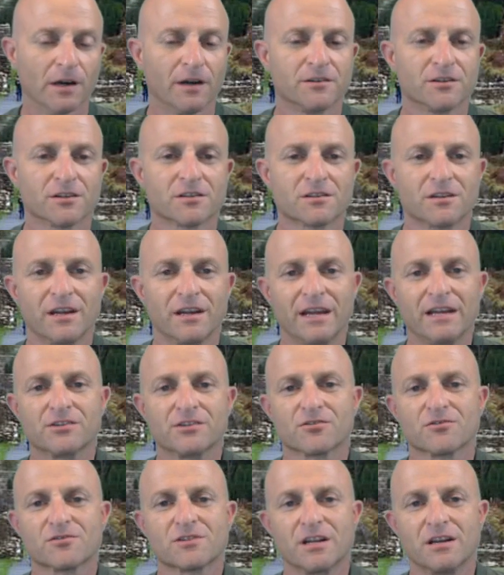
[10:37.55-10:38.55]
Just an
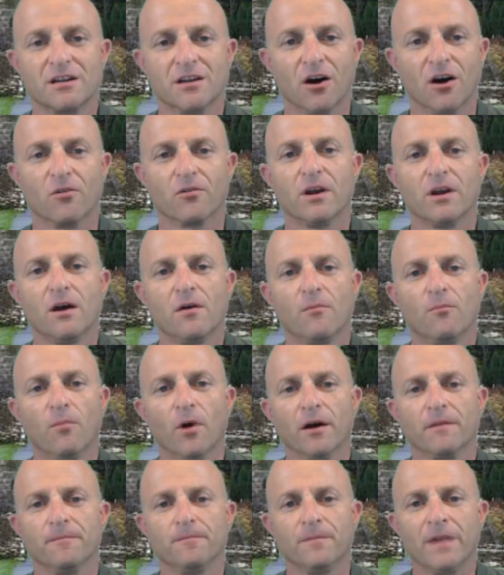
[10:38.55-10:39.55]
interesting note.
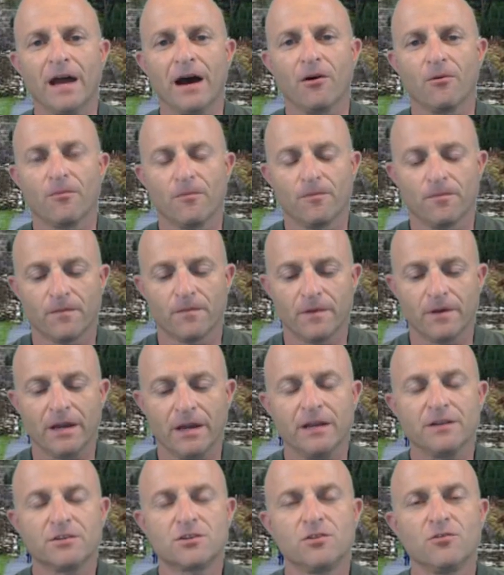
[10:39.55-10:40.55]
But now,
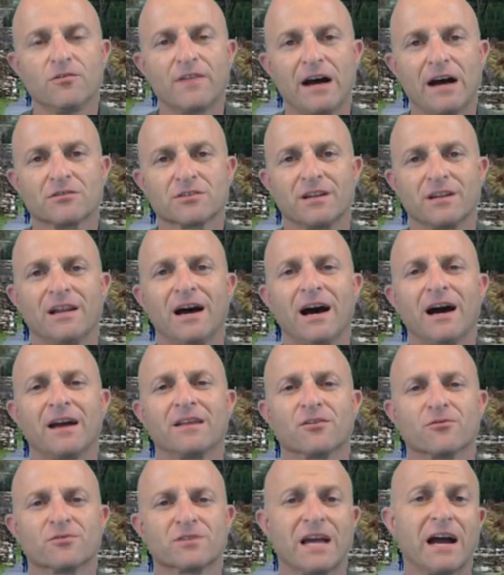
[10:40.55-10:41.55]
in 2009,
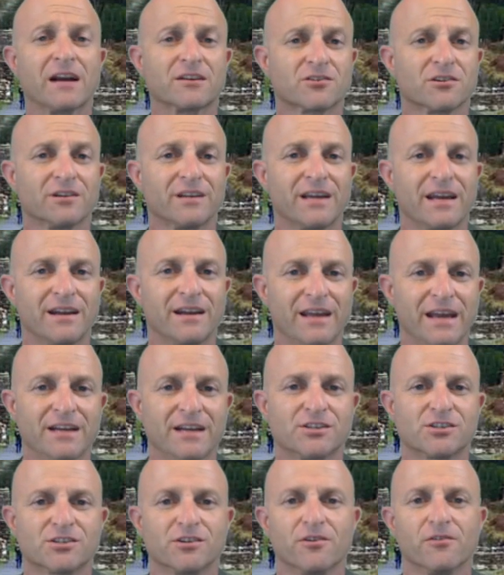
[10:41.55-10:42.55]
there was actually an
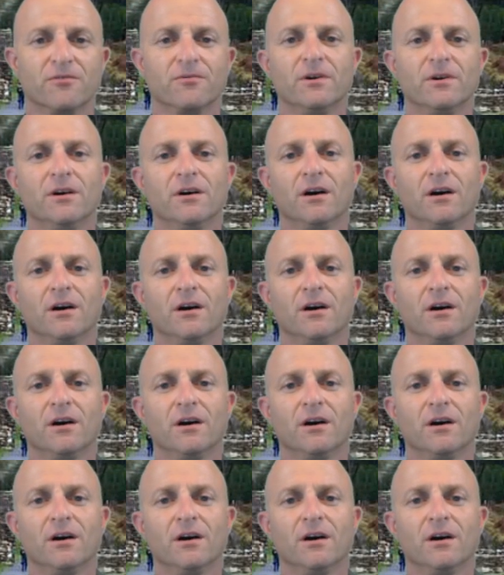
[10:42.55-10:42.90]
issue,